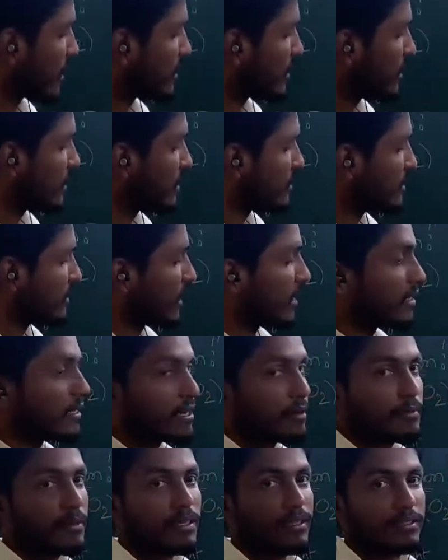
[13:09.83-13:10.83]
act in the chain
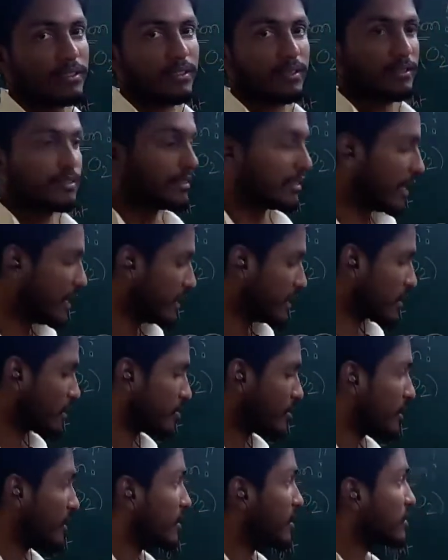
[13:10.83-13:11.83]
termination. Chain
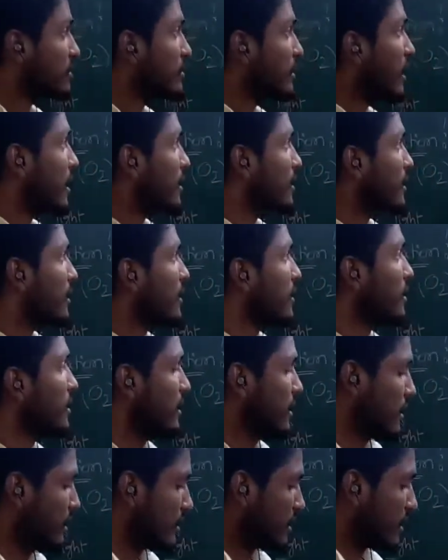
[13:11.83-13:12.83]
terminators act in
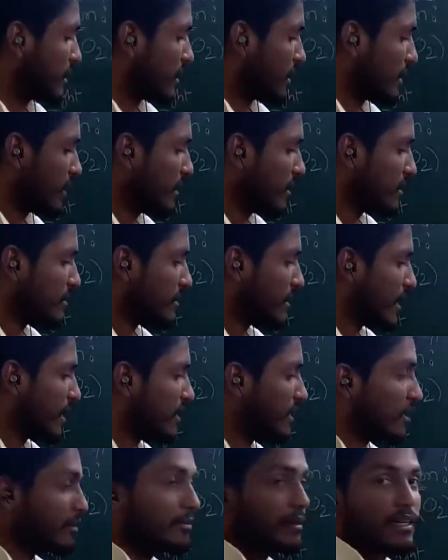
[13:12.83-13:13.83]
the
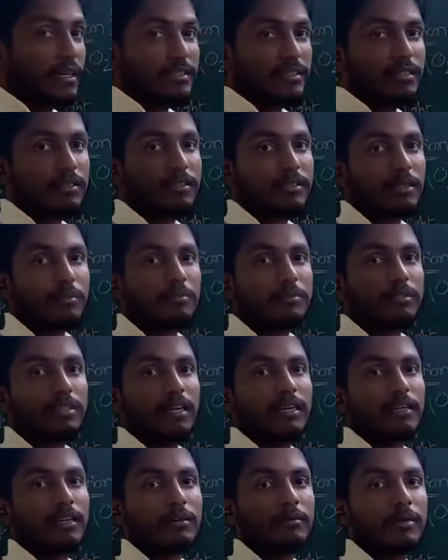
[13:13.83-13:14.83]
chain termination step.
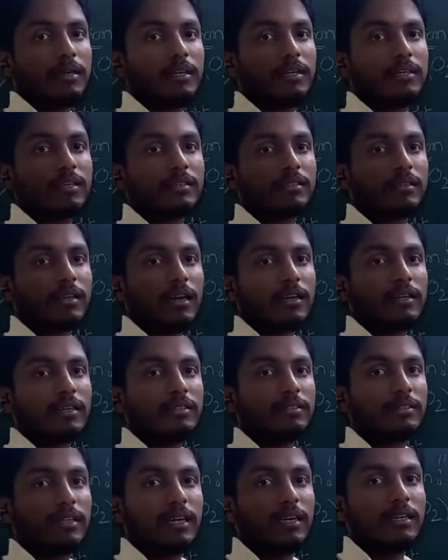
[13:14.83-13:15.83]
Chain terminators act
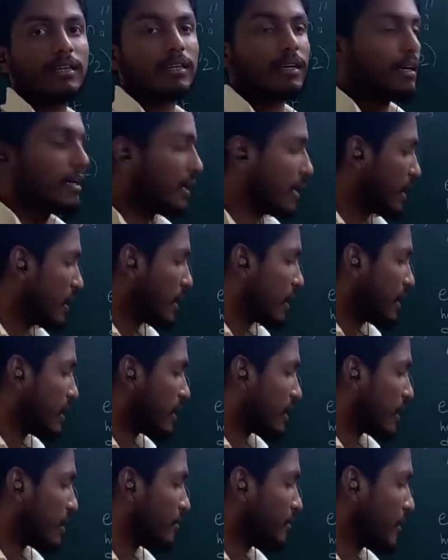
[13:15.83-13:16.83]
in chain
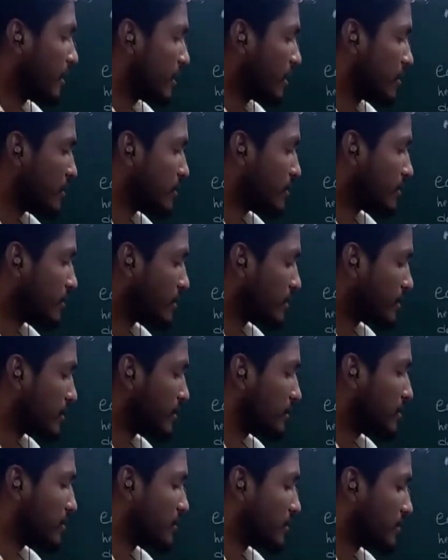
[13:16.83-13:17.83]

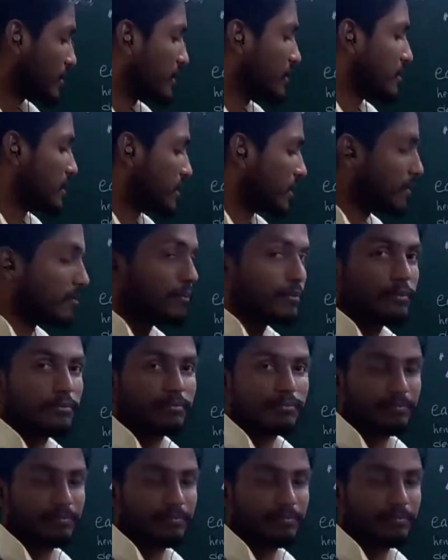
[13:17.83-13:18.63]
termination step.